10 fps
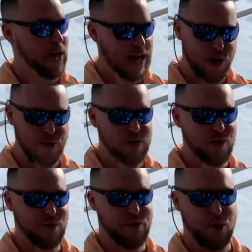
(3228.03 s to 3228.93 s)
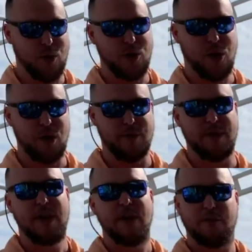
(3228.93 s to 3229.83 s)
I always use fluorocarbon
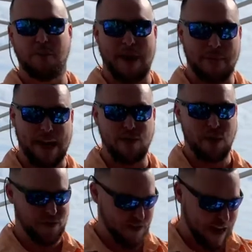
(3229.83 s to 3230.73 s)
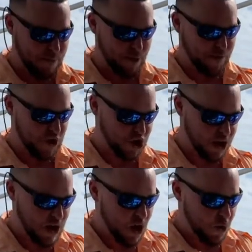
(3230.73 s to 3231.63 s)
for my mangrove snapper fishing.